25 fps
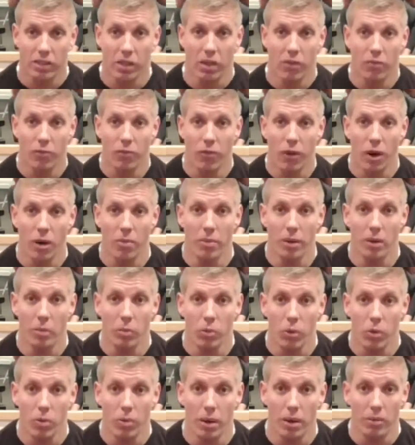so
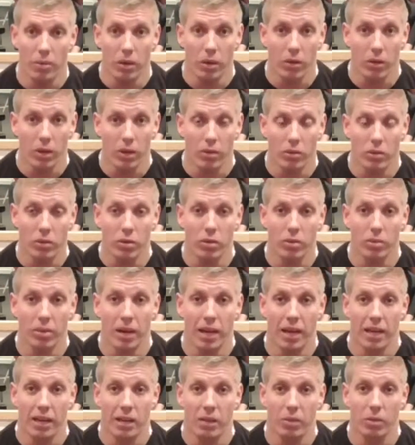5-minute warm-up, don't go too
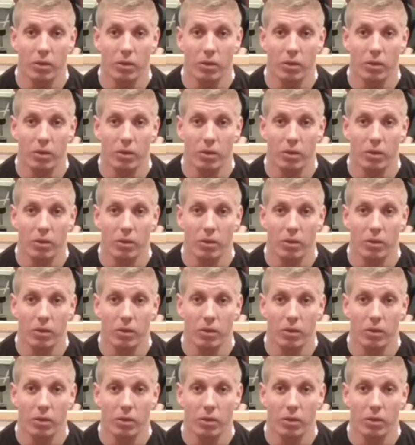mad,